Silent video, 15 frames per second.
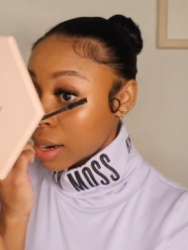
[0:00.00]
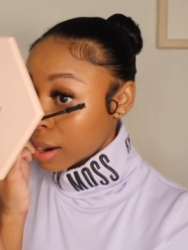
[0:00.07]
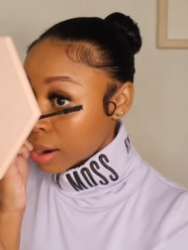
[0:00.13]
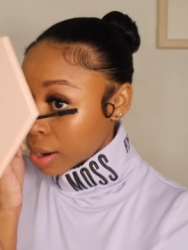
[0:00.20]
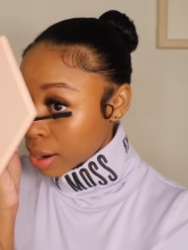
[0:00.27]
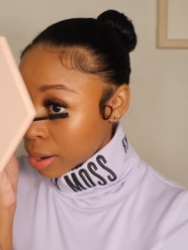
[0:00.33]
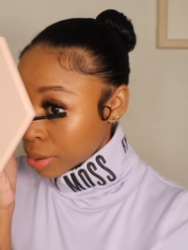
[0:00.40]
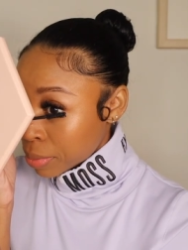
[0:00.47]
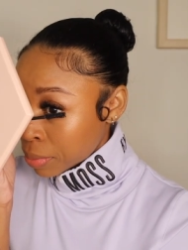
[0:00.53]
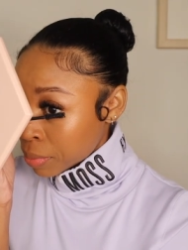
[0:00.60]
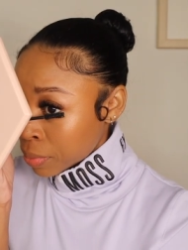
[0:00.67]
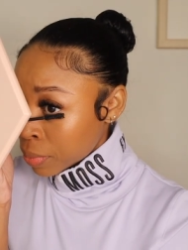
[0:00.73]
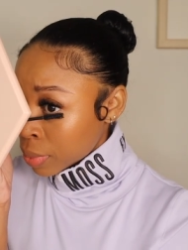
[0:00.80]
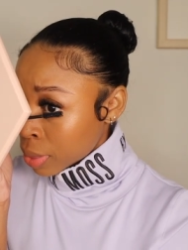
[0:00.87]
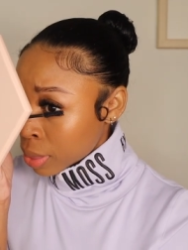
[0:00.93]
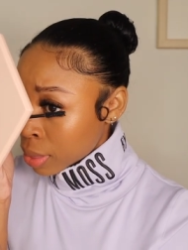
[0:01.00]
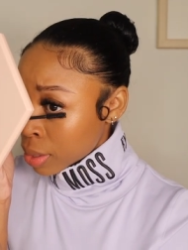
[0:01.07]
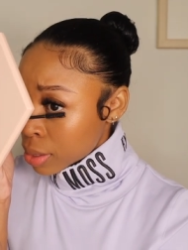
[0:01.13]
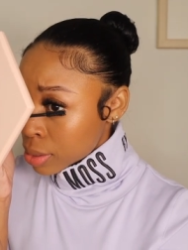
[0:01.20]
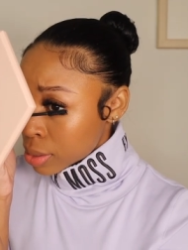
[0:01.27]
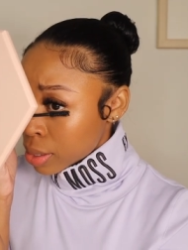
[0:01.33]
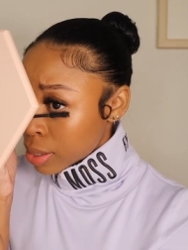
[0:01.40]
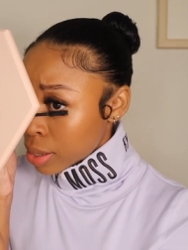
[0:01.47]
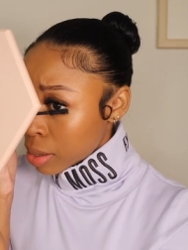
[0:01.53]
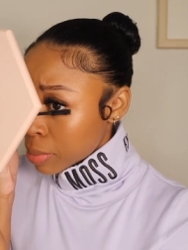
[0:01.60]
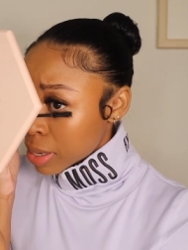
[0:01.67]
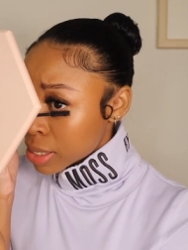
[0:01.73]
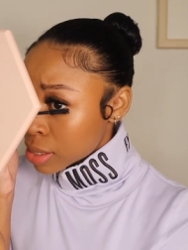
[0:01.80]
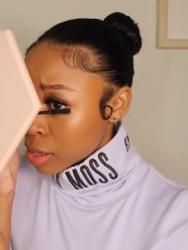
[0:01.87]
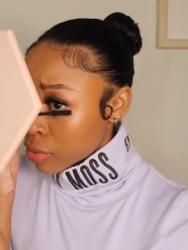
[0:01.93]
guard to keep
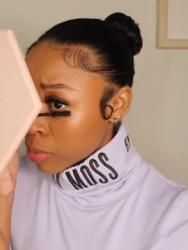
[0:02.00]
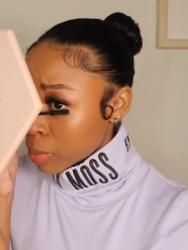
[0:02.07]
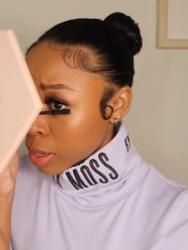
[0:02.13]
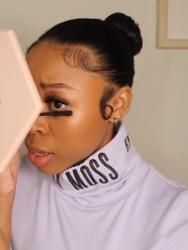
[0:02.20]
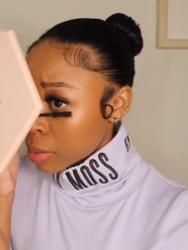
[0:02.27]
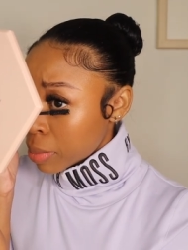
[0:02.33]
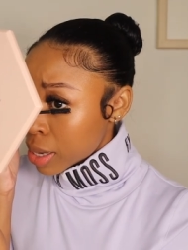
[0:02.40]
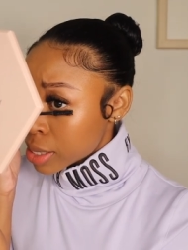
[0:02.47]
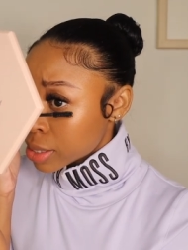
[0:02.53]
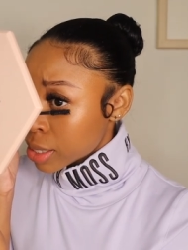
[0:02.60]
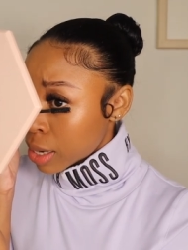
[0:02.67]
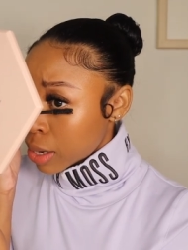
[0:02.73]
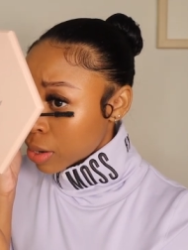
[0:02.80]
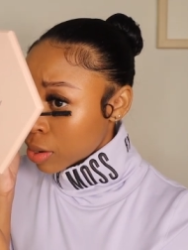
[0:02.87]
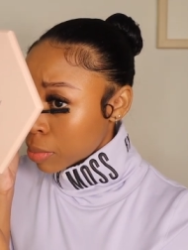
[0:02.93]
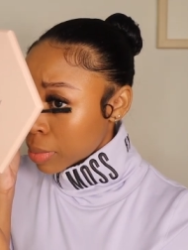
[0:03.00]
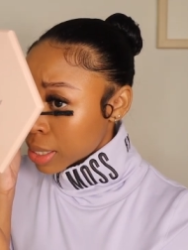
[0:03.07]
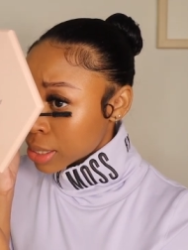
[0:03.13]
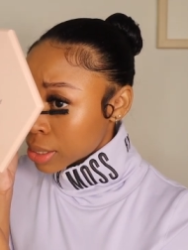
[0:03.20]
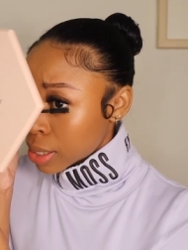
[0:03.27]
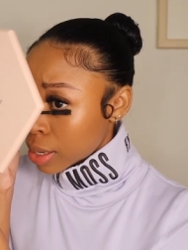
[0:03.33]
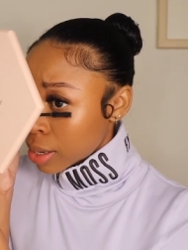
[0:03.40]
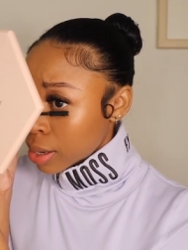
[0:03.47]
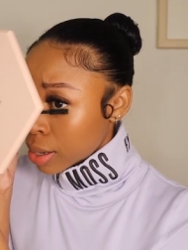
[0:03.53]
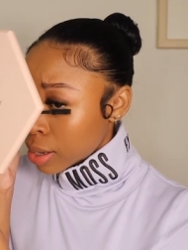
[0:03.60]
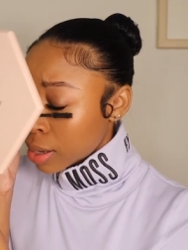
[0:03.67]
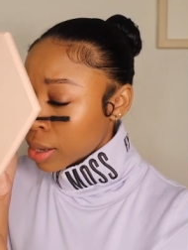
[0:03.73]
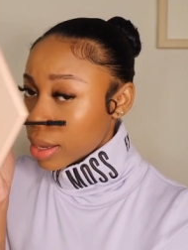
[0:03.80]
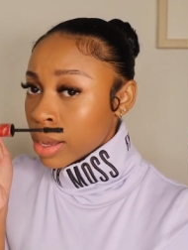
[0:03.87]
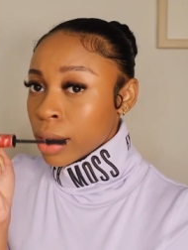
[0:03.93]
myself from getting mascara on my skin.